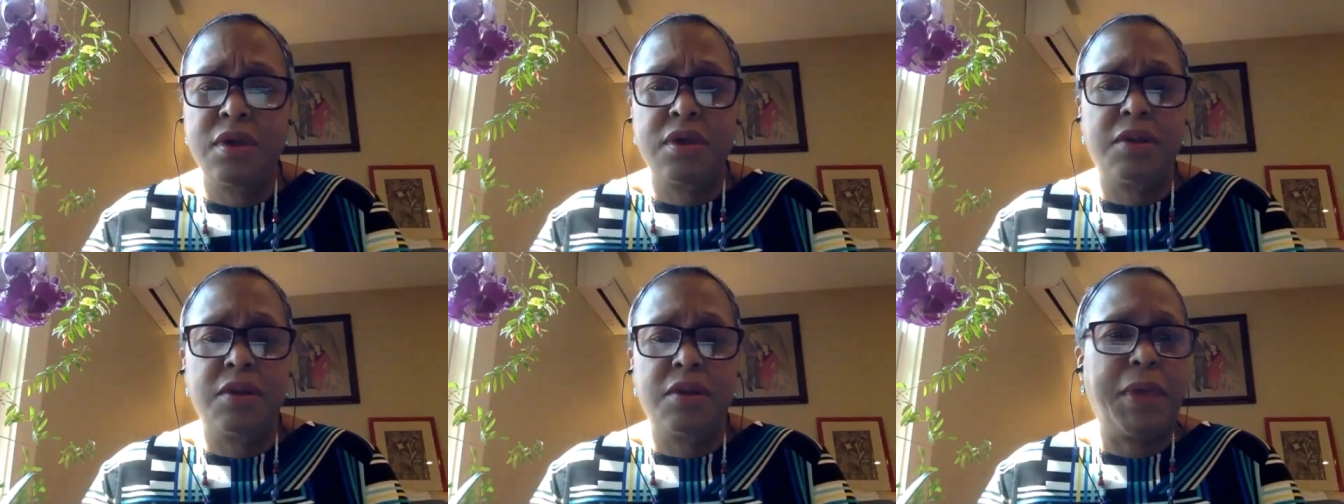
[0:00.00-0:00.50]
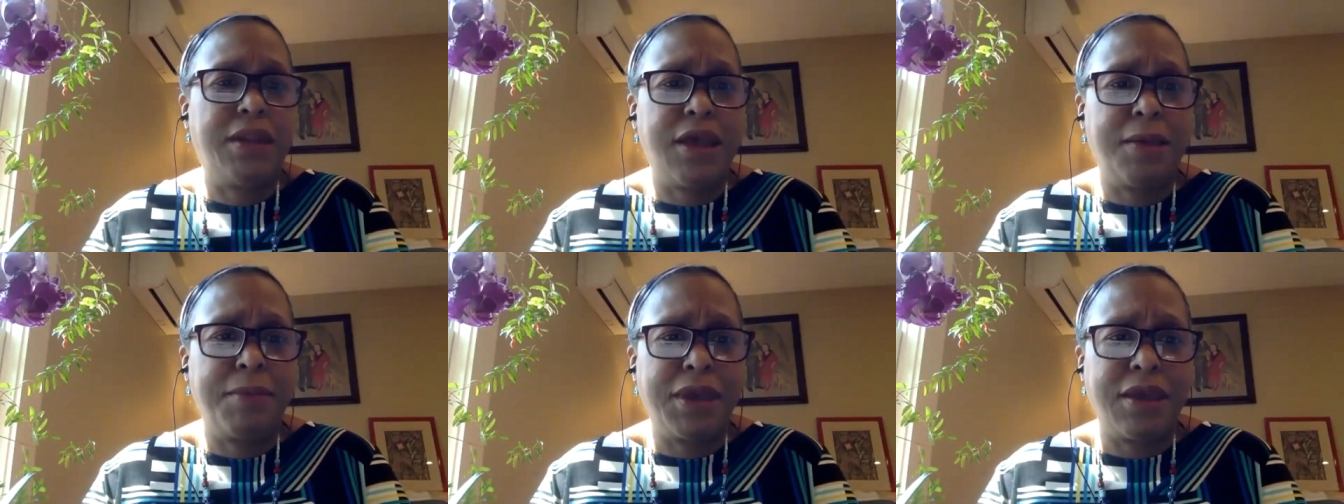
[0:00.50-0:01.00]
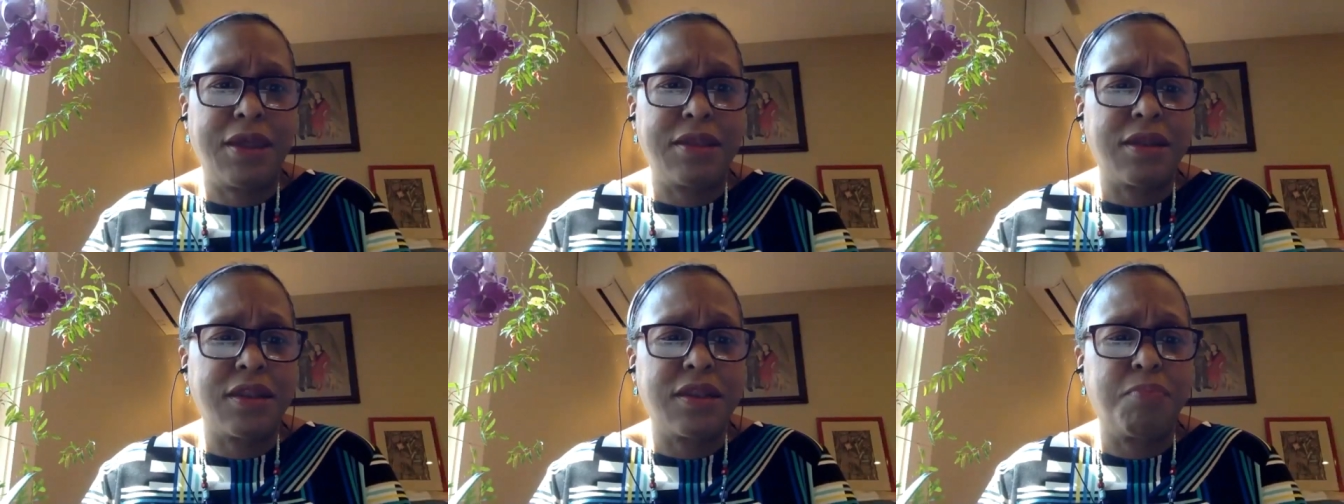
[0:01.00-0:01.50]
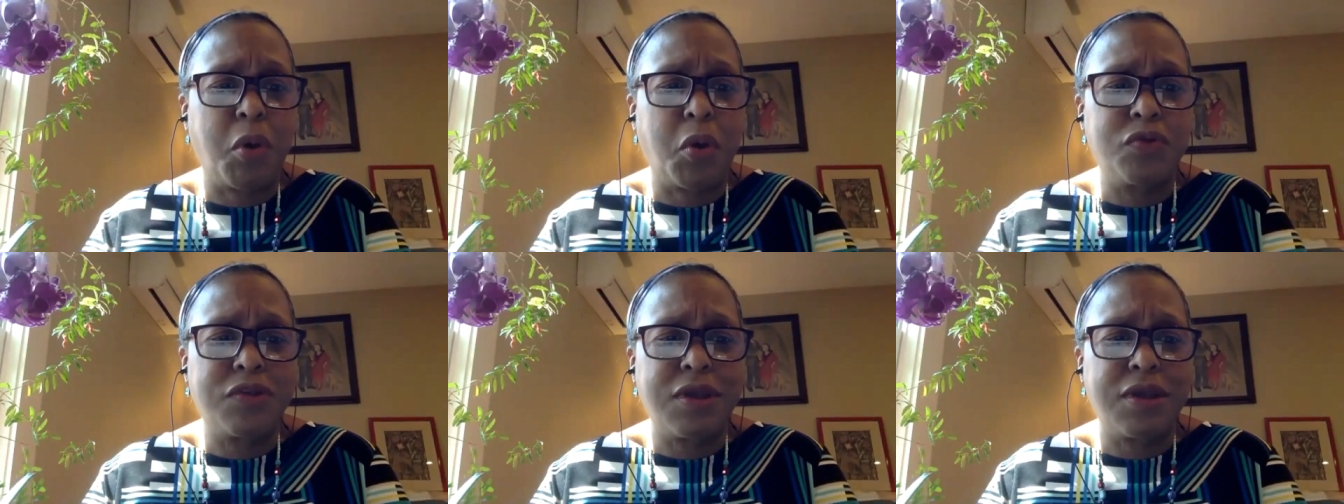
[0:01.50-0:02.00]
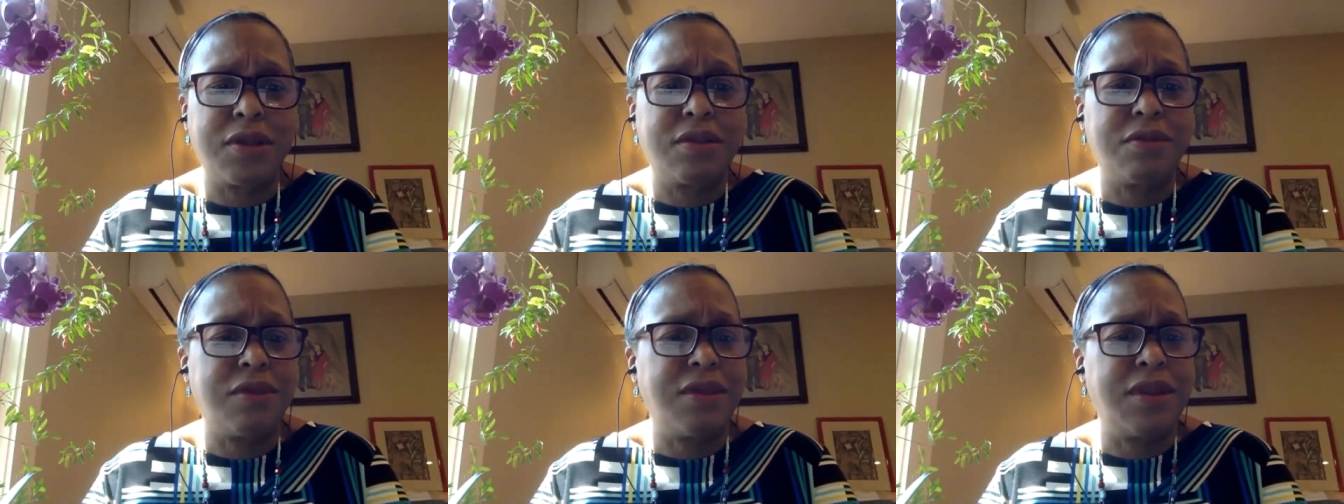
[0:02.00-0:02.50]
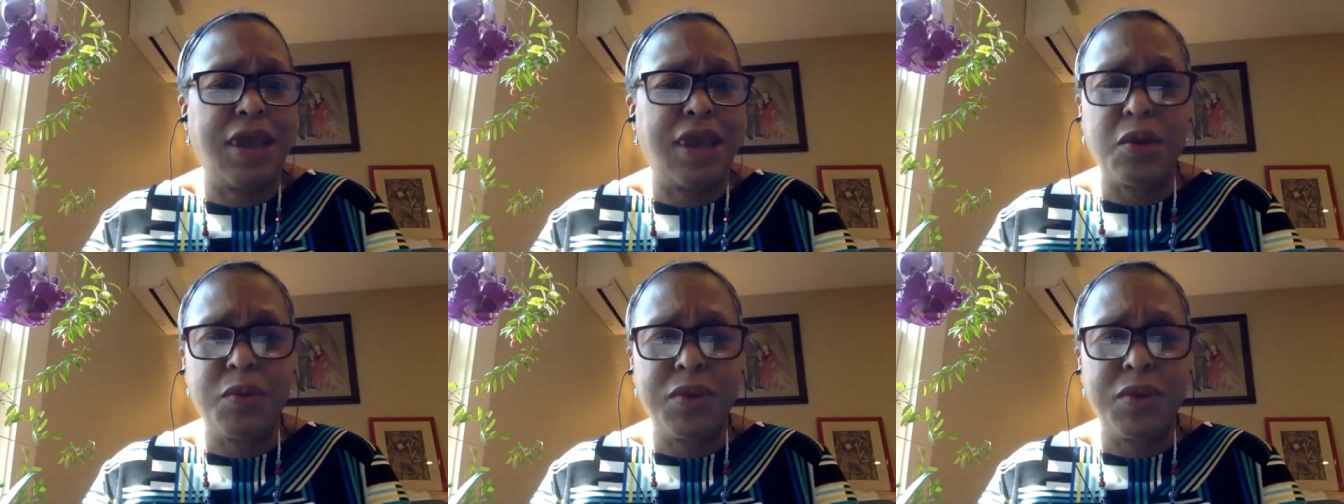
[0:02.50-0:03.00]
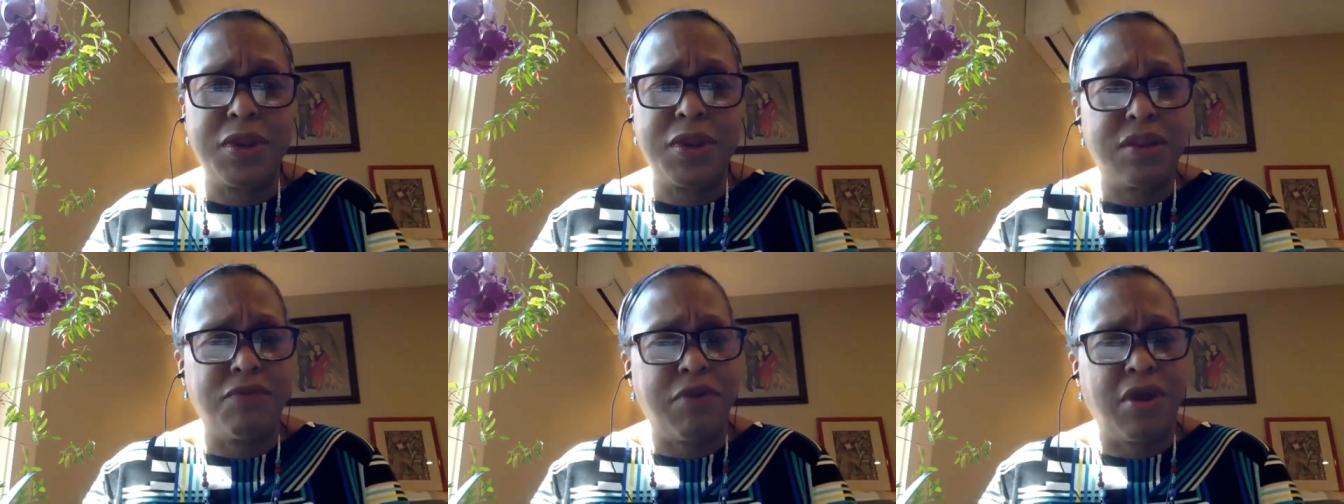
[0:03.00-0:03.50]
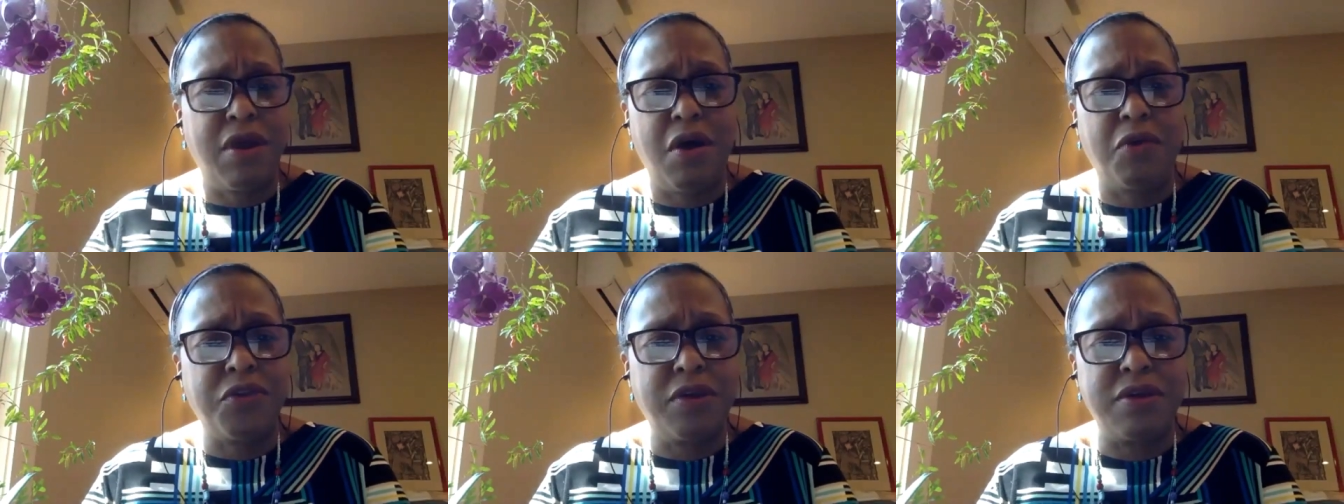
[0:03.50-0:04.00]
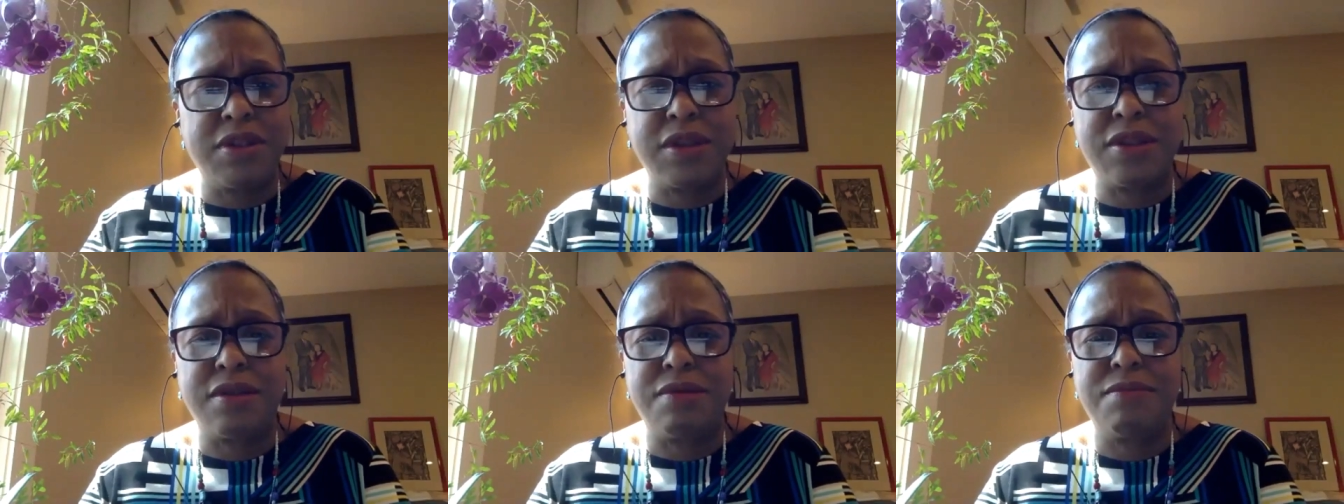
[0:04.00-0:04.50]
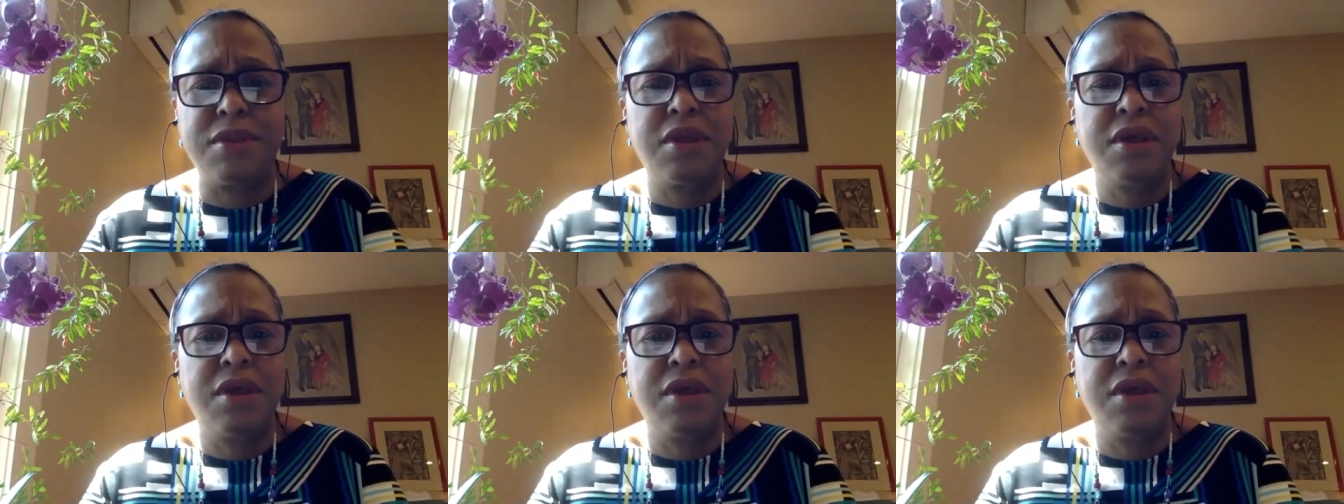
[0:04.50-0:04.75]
The pandemic has exposed us to the inequities of our healthcare systems,